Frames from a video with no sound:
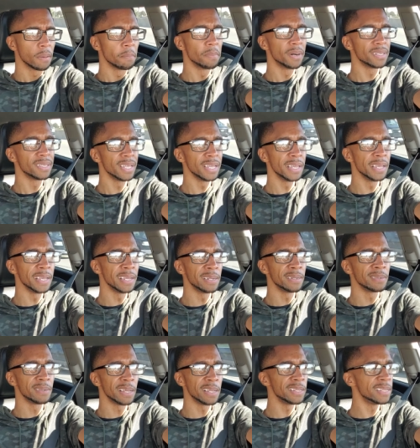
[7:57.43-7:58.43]
But
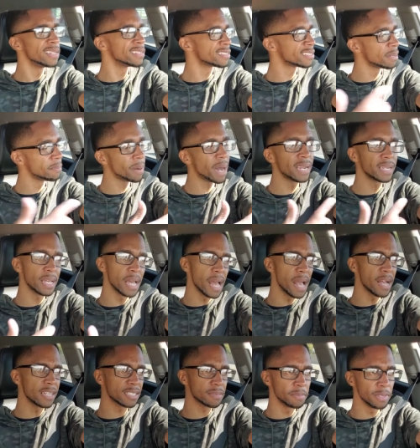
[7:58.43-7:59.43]
then, and then somebody
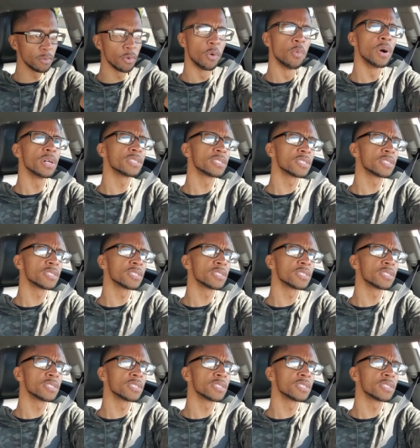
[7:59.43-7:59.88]
asks me, well, what